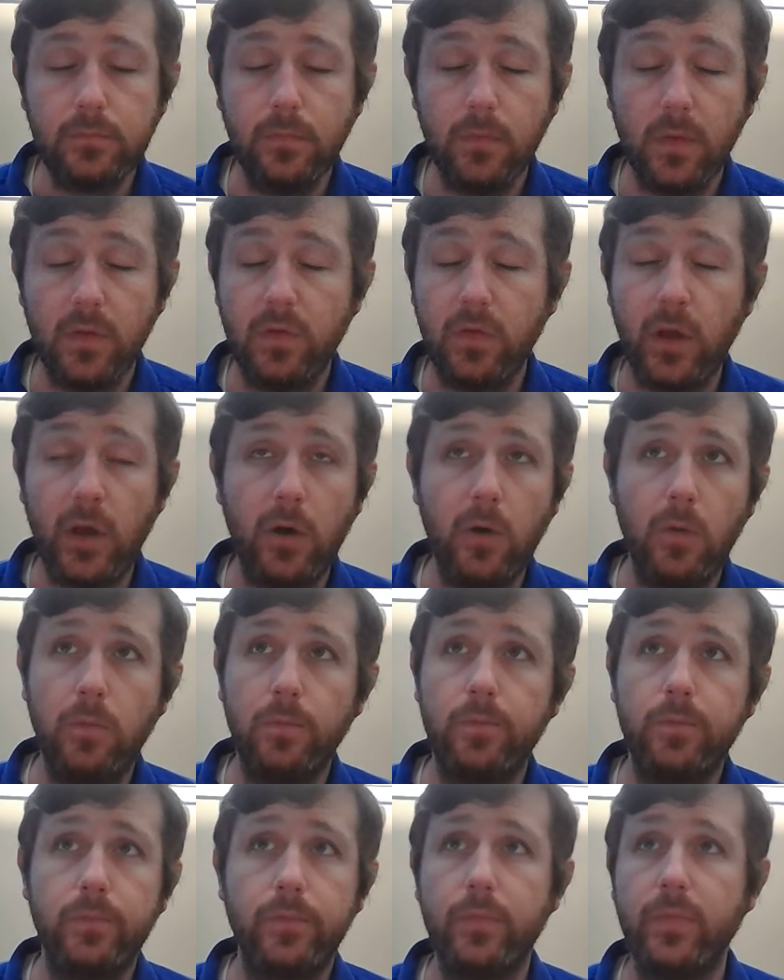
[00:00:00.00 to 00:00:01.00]
So
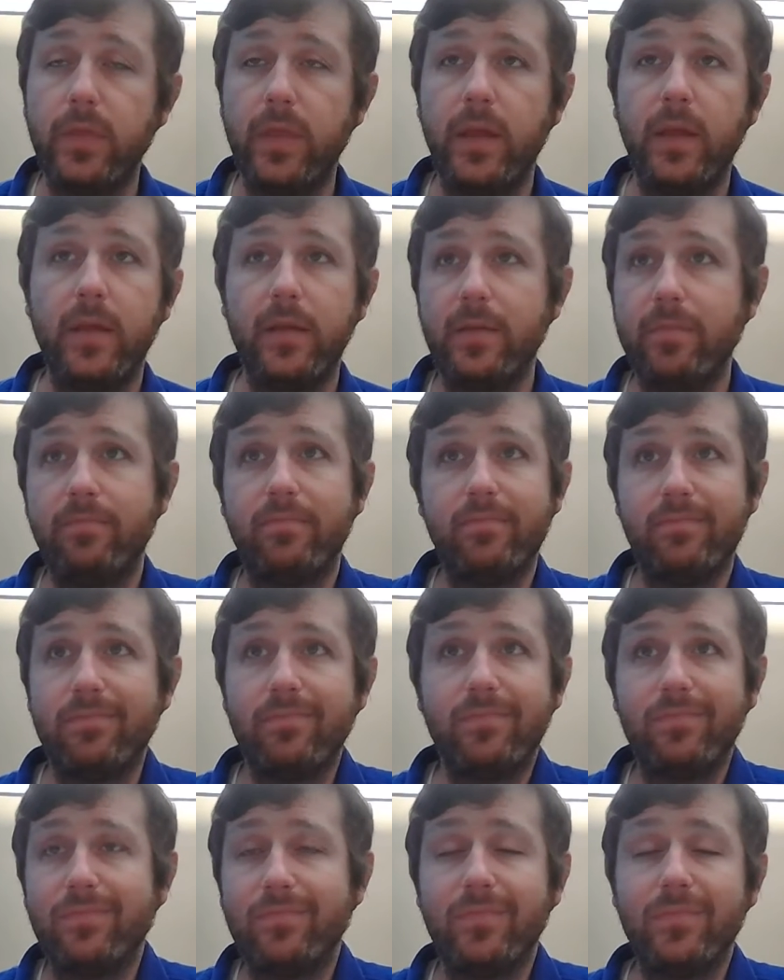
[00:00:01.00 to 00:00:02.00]
the
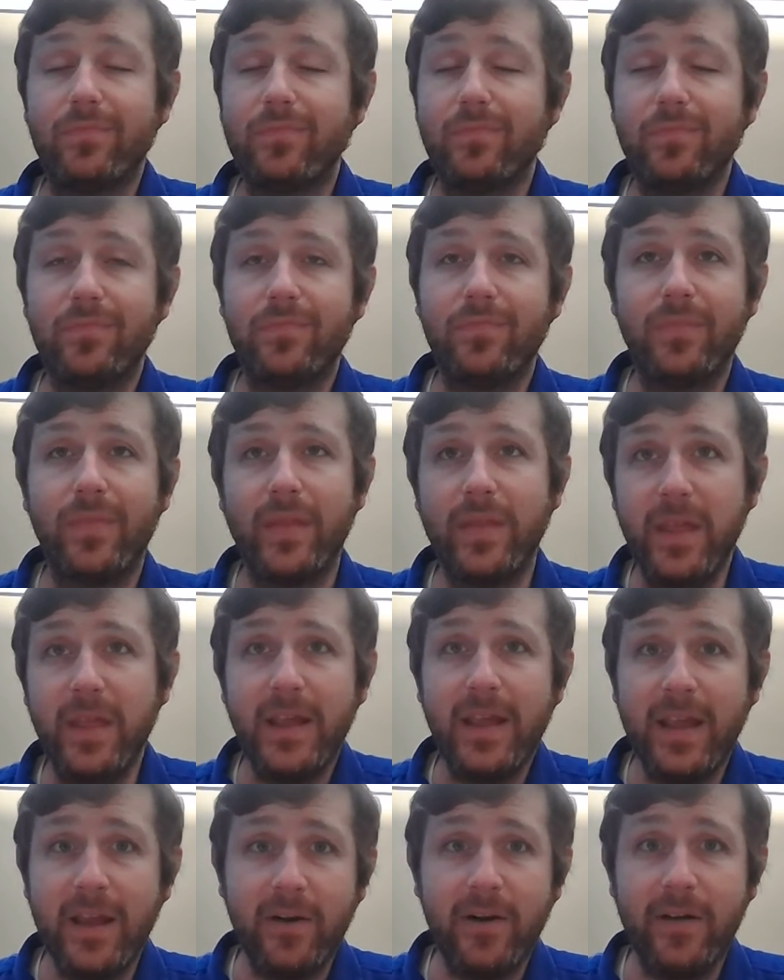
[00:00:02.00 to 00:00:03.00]

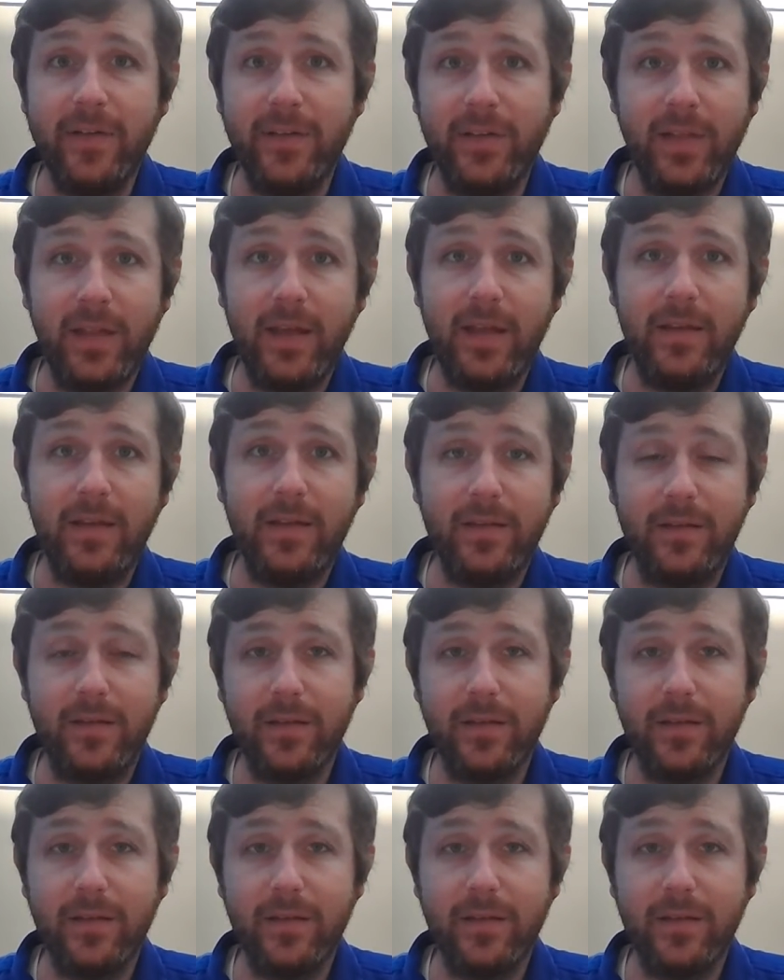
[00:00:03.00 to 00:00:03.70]
thing here is that,